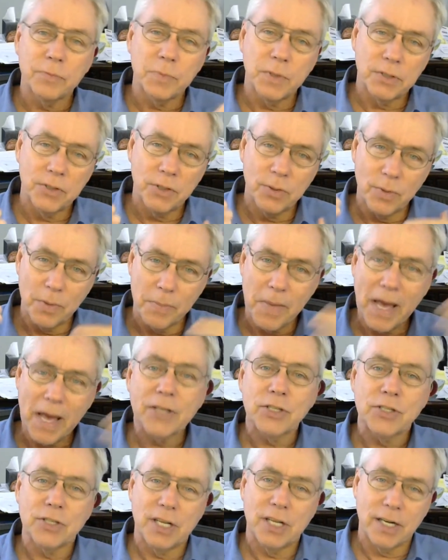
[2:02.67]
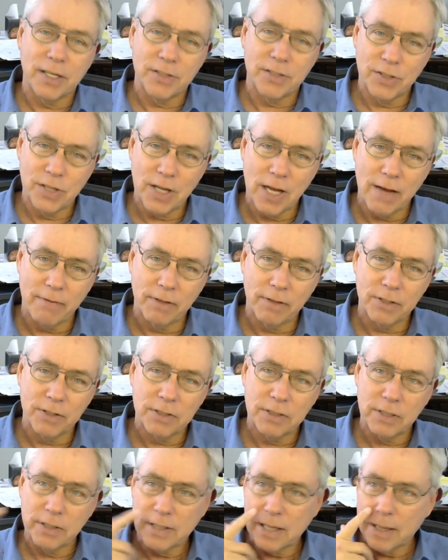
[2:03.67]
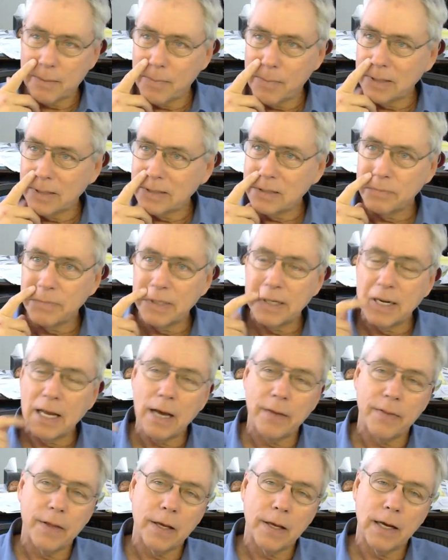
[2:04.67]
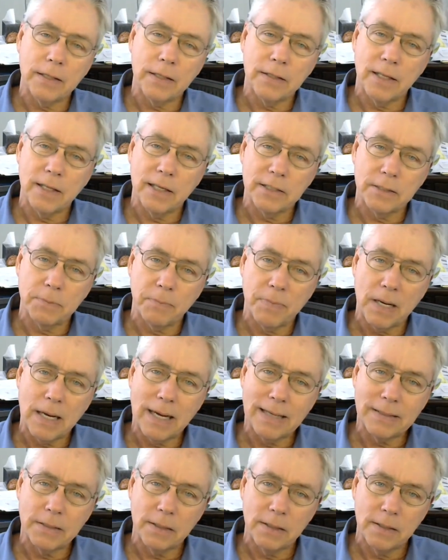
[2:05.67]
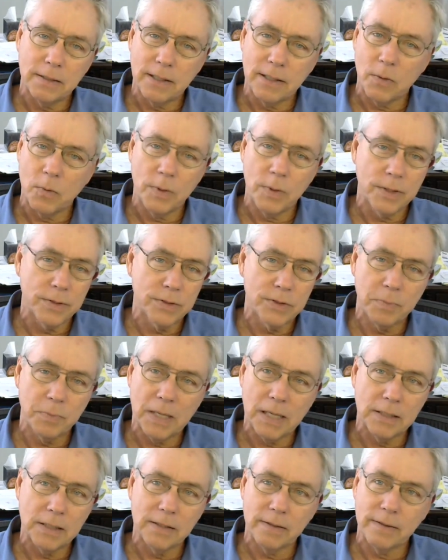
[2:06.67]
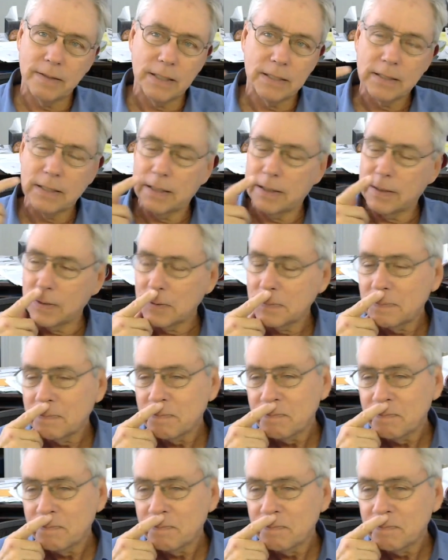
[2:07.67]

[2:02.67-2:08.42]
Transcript: but you imagine it as a novelist that must have been how they got to that spot, that weird spot they're in,